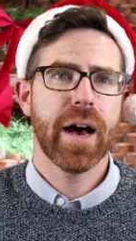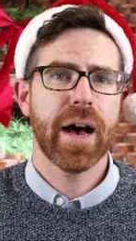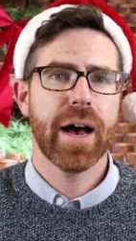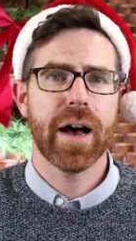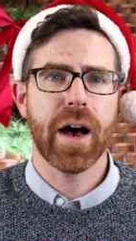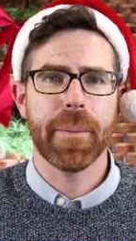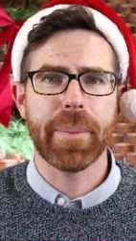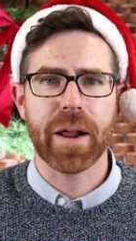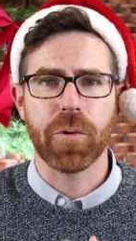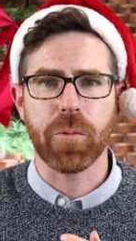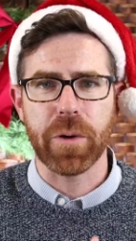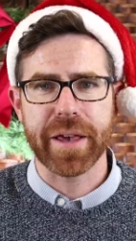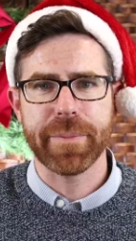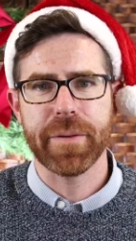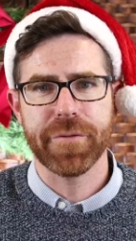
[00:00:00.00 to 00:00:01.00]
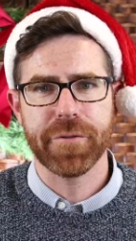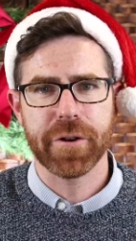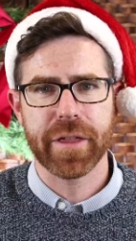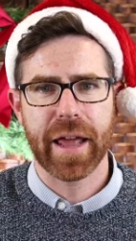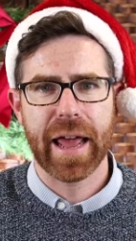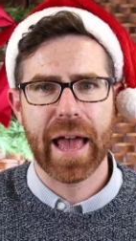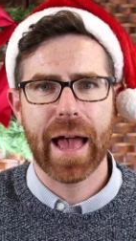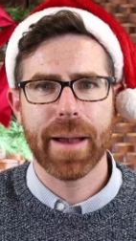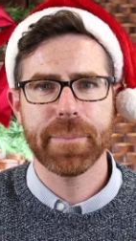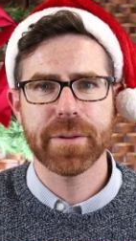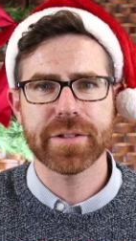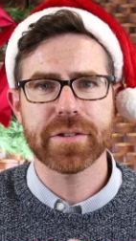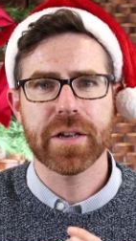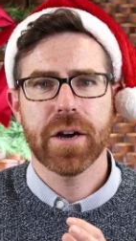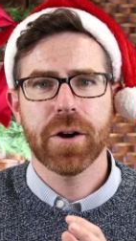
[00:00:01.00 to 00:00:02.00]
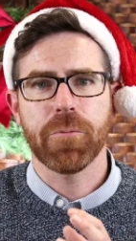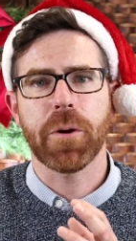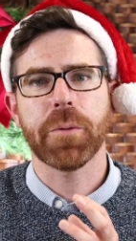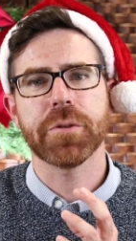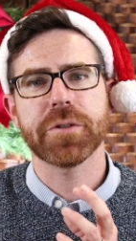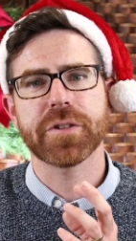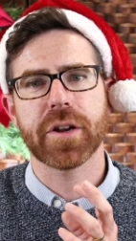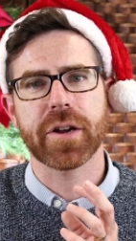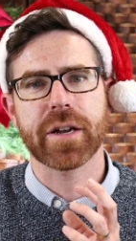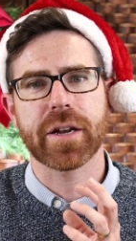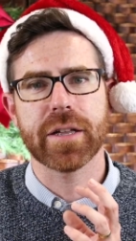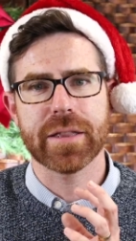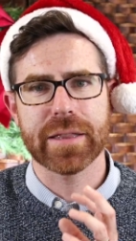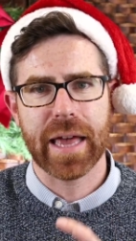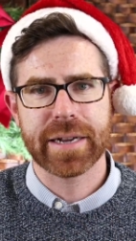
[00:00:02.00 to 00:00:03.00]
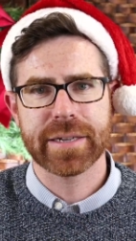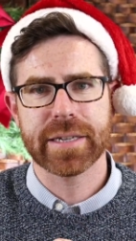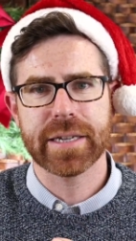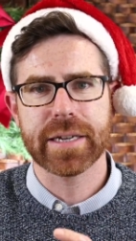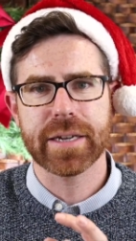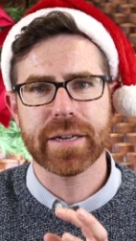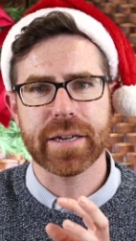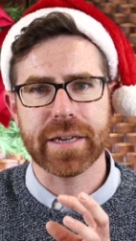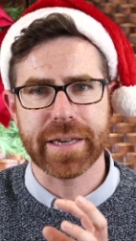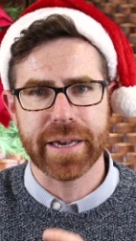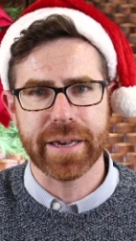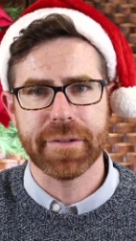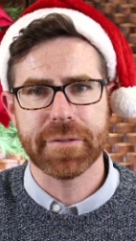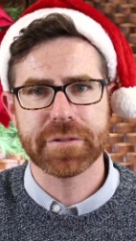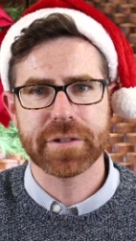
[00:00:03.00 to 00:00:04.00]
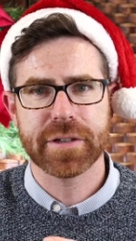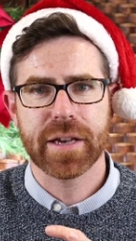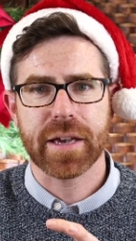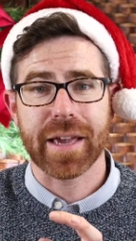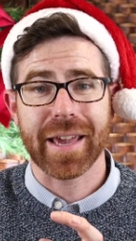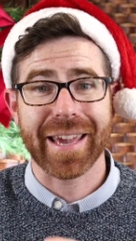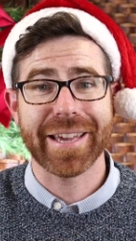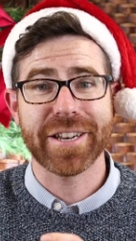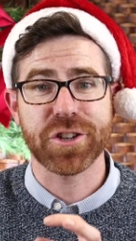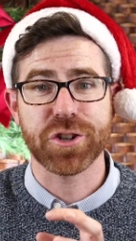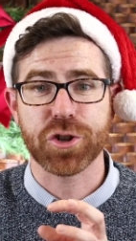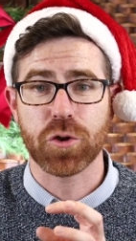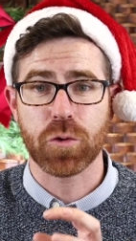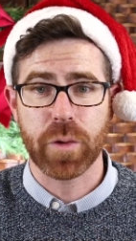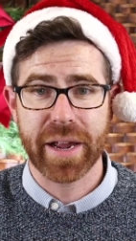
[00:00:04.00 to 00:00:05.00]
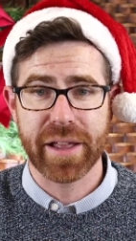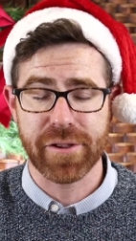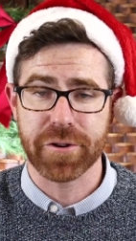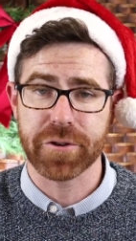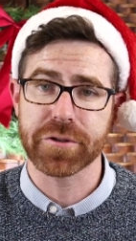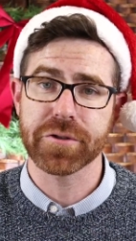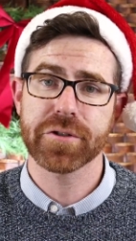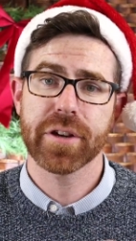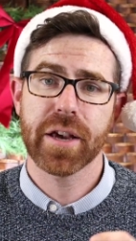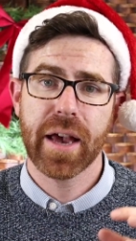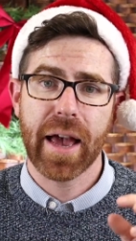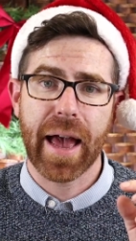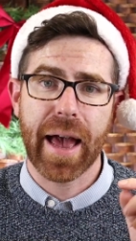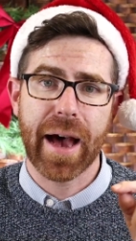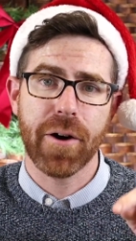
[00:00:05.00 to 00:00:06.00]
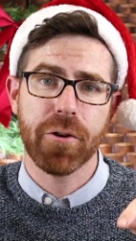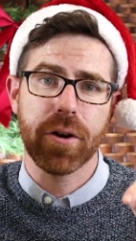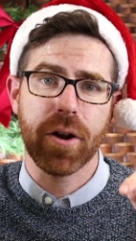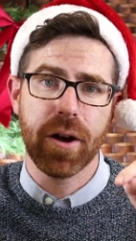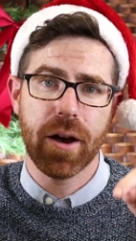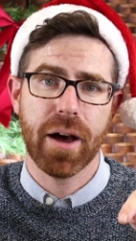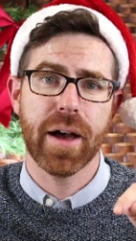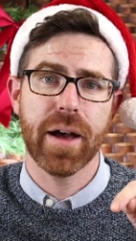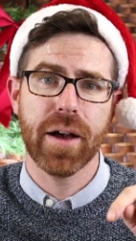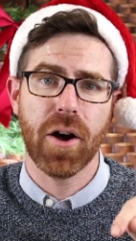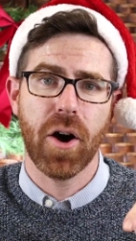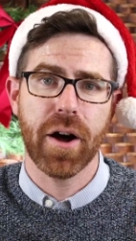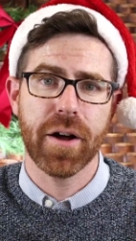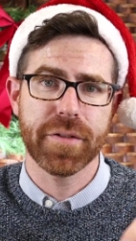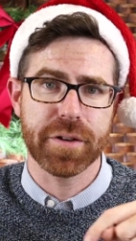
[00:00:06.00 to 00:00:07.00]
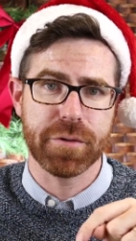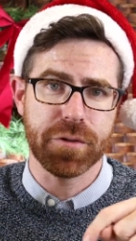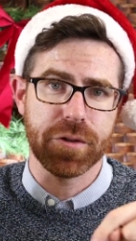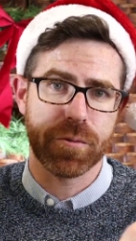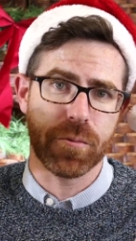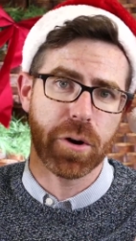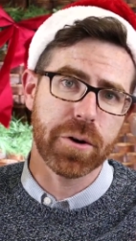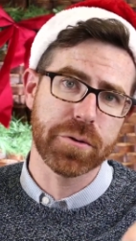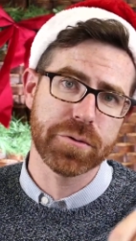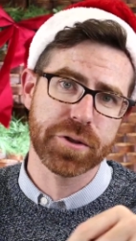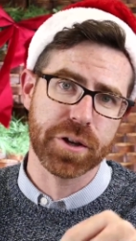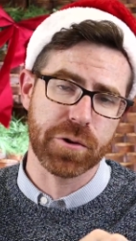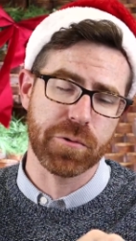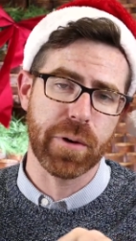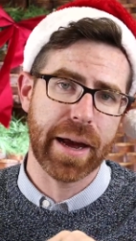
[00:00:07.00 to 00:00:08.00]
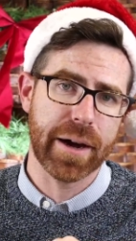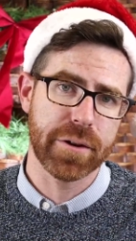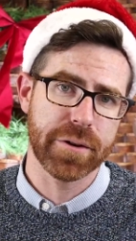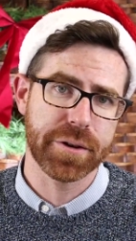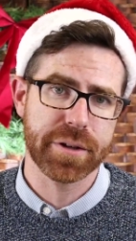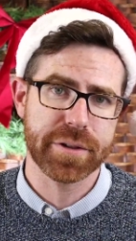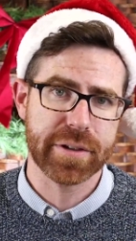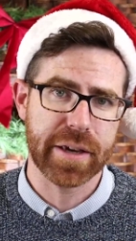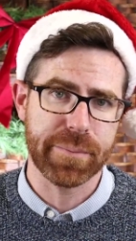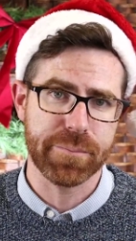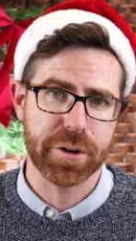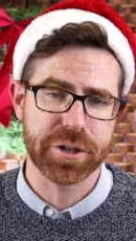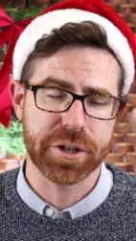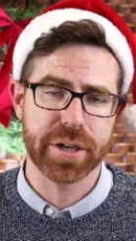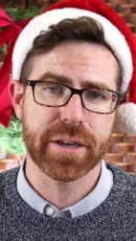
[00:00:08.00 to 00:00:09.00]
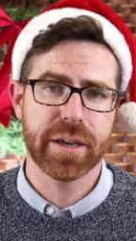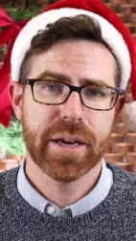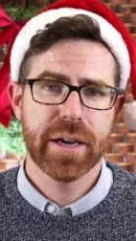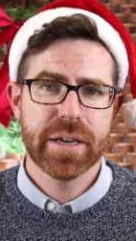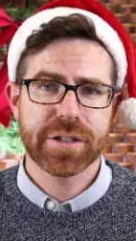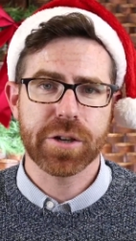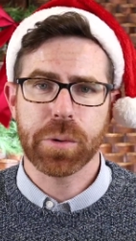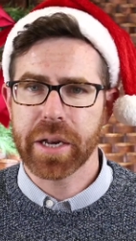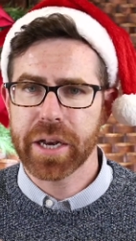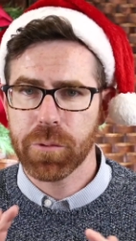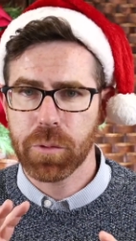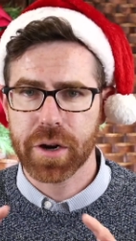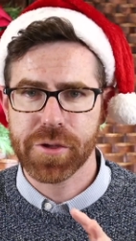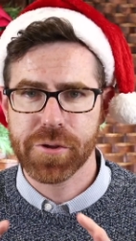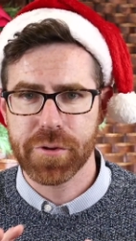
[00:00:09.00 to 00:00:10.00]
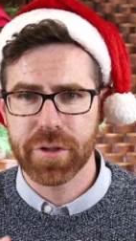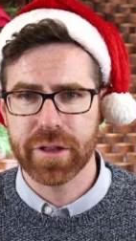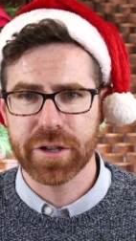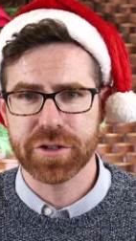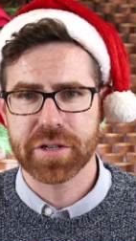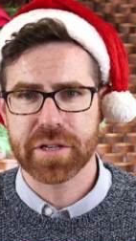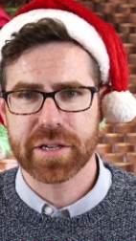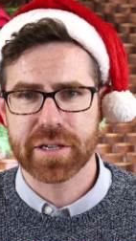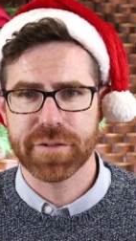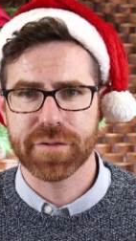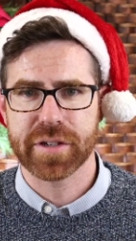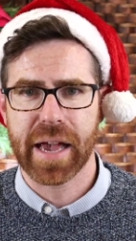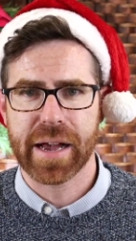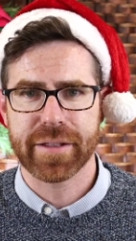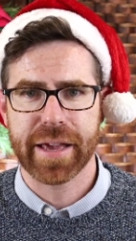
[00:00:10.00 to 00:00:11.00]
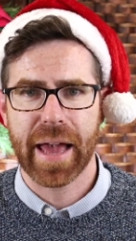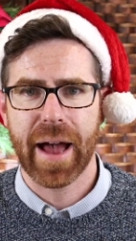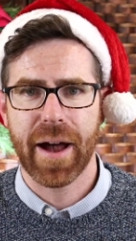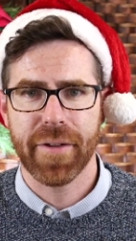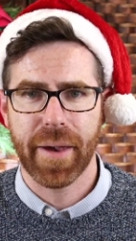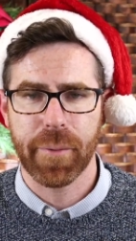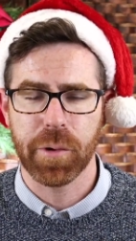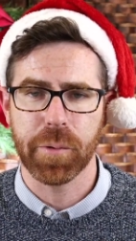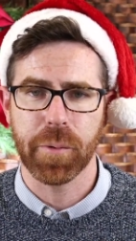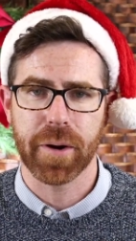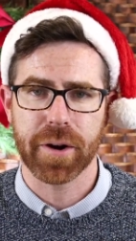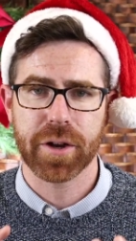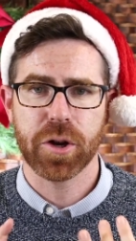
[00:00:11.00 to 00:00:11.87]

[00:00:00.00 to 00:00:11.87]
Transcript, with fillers: Uh, about a week before that happens, we will start collecting gifts in trailers out uh, on the, the roads around St. Bridget. So we need to work through the logistics of exactly how that will work,